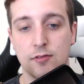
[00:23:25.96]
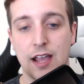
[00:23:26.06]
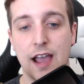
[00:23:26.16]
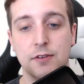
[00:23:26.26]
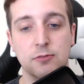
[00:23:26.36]

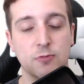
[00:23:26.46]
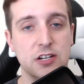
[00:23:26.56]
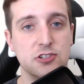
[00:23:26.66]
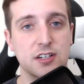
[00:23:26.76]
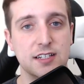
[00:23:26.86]
having
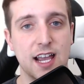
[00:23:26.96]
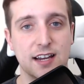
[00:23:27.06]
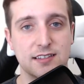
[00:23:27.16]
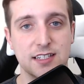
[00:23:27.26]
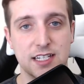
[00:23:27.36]
ranged
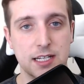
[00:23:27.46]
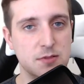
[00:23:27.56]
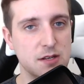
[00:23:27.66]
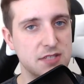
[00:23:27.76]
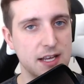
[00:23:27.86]
attacks to keep
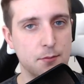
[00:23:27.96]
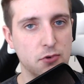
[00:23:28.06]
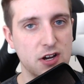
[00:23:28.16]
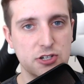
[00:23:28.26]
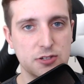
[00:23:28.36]
some
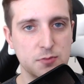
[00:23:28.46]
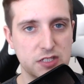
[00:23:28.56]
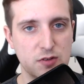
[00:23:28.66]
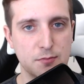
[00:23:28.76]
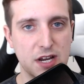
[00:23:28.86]
separation
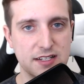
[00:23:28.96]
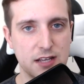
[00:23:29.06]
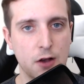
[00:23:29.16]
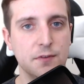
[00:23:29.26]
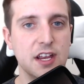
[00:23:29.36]
between
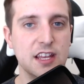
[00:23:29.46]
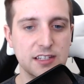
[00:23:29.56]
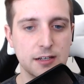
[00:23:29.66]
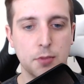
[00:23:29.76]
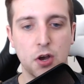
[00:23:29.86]
myself and
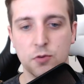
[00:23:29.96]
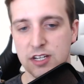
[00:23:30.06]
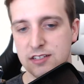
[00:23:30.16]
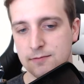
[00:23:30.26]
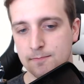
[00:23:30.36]
the
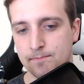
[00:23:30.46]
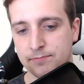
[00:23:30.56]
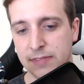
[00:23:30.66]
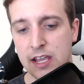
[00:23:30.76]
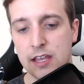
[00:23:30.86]
opponent.
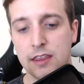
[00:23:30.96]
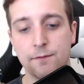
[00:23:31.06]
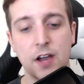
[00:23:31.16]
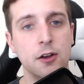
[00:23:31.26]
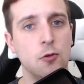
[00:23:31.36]
The
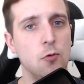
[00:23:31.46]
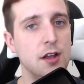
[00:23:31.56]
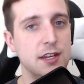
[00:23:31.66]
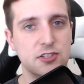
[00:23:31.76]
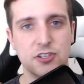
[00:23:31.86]
final
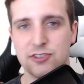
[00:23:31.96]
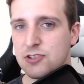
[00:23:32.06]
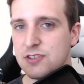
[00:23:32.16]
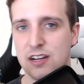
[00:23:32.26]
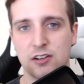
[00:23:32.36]
one is just
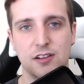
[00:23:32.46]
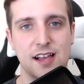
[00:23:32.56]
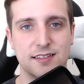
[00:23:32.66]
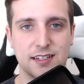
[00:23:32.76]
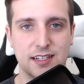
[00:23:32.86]
using a
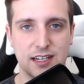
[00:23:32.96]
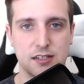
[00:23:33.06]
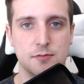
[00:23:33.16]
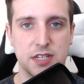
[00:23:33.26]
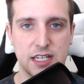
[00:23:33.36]
classic
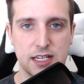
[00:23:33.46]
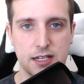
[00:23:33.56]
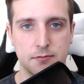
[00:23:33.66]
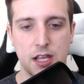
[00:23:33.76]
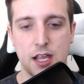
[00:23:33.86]
Kingdom
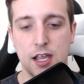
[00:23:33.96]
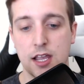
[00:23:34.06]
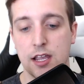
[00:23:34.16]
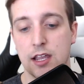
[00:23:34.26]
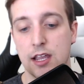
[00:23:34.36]
Key.
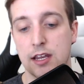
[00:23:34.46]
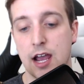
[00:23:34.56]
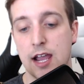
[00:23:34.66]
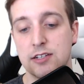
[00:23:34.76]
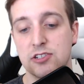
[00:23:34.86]
And
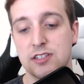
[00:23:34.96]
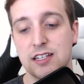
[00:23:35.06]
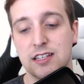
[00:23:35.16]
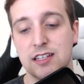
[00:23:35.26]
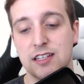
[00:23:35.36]

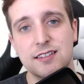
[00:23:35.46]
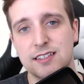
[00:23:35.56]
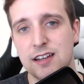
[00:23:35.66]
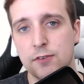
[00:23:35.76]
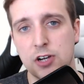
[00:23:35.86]
the
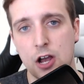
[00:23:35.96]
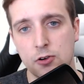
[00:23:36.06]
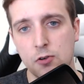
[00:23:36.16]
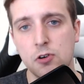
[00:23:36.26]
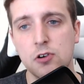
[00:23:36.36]
classic never
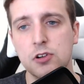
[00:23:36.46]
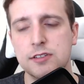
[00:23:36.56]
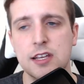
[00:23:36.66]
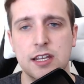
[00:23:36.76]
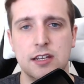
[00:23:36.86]
got
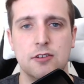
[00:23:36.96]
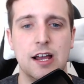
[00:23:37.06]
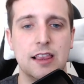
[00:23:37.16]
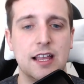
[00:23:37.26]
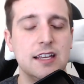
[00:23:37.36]
old.
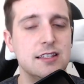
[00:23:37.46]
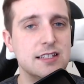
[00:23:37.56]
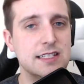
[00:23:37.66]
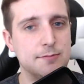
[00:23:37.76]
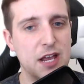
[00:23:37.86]
I like
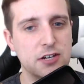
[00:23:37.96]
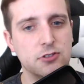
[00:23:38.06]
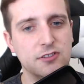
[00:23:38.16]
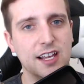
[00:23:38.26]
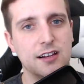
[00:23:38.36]
the
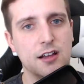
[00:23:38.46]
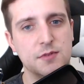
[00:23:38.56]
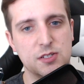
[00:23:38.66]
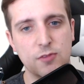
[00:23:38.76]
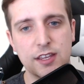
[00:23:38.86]
special that
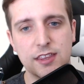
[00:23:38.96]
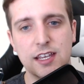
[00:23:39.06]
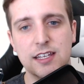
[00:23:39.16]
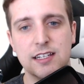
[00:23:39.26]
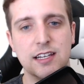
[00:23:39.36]
comes with
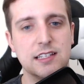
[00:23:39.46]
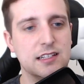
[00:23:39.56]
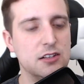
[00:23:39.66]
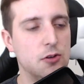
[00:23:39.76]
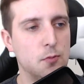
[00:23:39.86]
it. It's
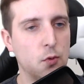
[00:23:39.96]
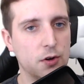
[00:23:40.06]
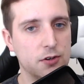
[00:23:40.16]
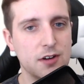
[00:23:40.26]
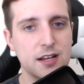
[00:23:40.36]
a little
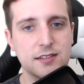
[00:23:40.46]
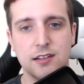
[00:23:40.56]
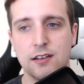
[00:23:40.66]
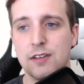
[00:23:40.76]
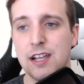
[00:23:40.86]
more
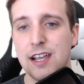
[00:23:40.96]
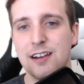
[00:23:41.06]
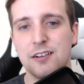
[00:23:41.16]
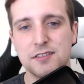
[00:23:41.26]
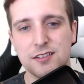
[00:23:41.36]
aggressive.
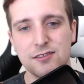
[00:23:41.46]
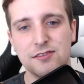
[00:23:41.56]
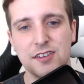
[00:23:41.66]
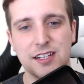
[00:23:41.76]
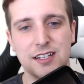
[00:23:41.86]
And also,